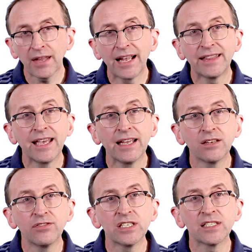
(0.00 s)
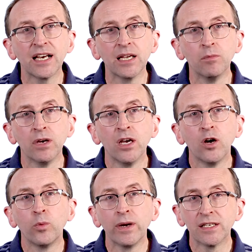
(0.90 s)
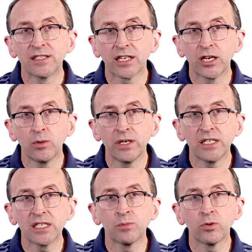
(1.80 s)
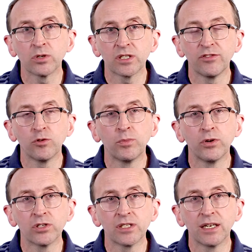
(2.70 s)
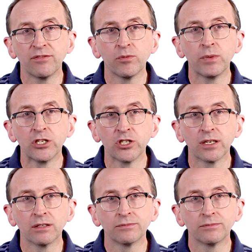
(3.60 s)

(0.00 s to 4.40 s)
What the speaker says: At the end of this time, we'll securely dispose of your personal information.